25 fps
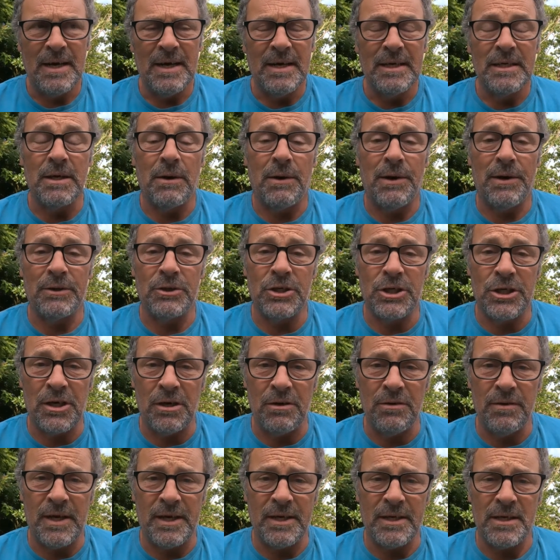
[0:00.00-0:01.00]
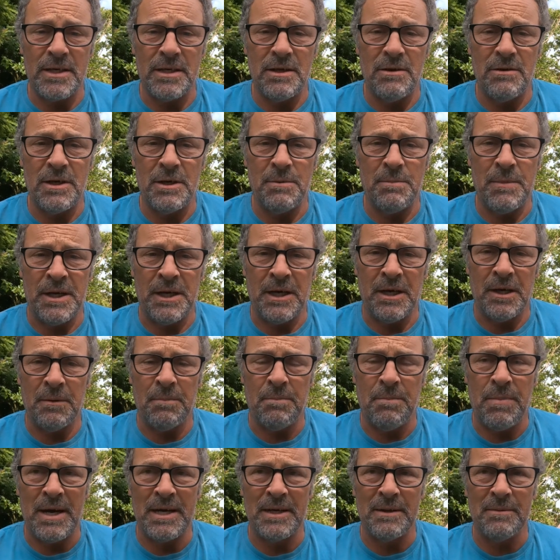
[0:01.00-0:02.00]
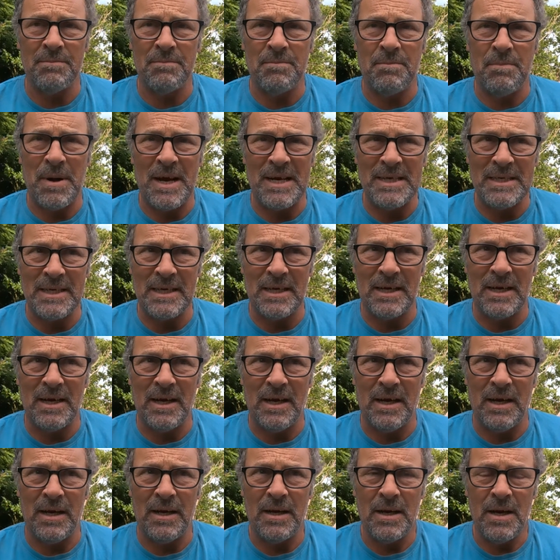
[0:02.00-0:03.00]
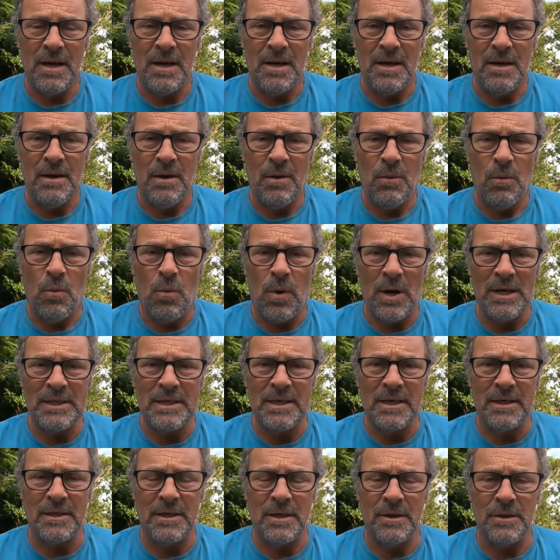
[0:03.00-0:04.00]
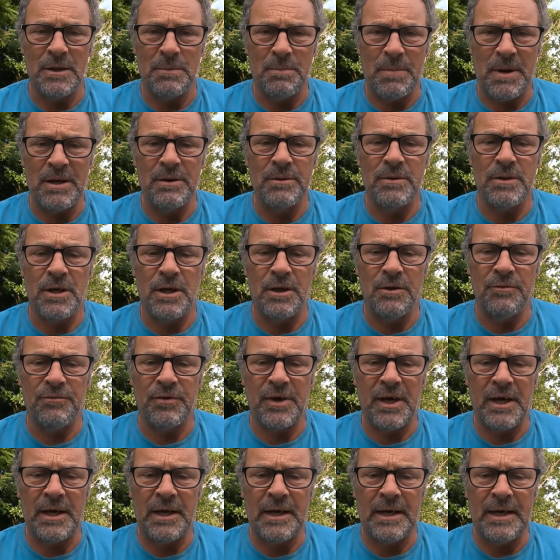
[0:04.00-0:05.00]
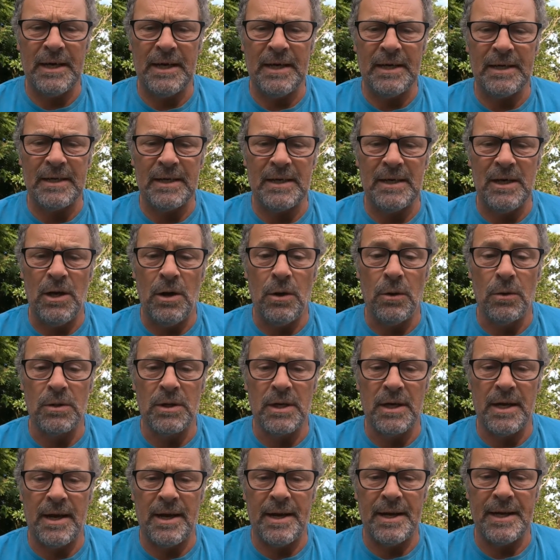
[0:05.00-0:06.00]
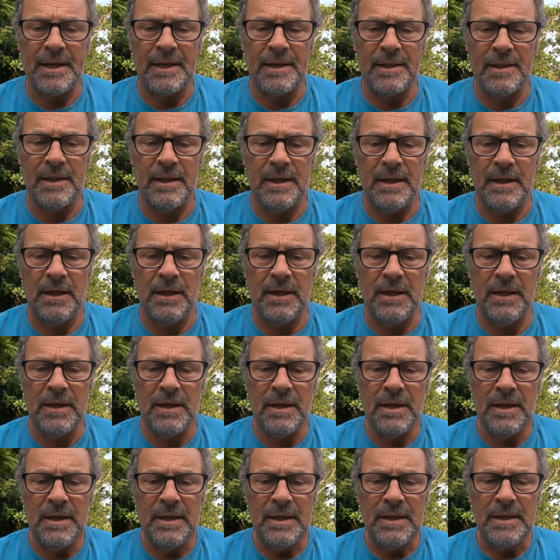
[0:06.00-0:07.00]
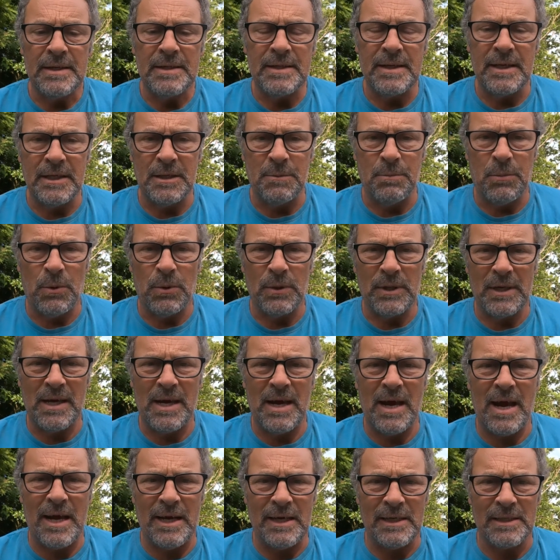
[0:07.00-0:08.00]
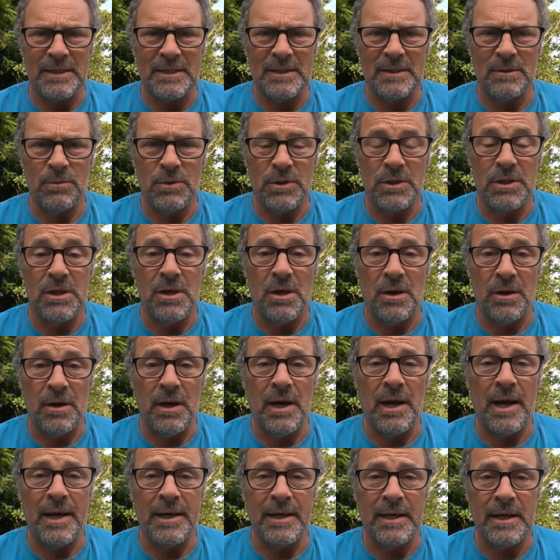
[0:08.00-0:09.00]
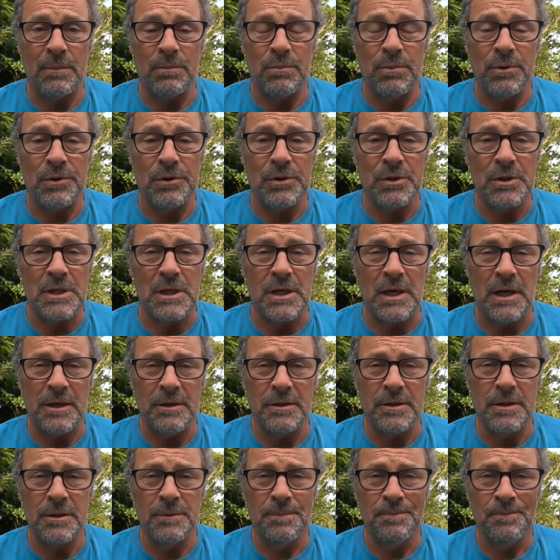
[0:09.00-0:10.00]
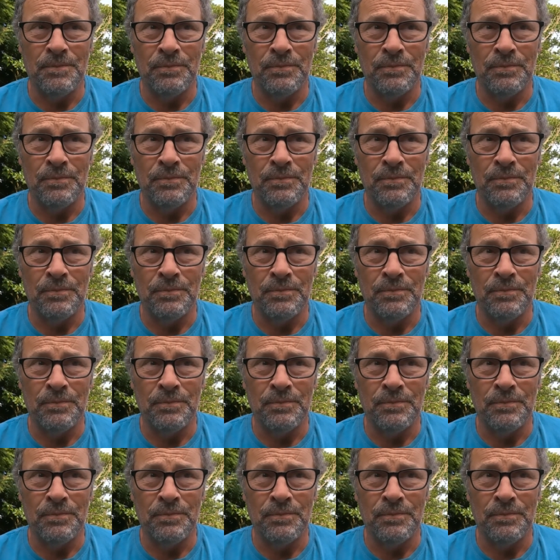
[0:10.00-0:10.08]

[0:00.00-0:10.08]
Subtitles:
So I'll show that to you in a minute. But basically, once I turned the boat over, it looked like the centreboard case was not lined up with the slot.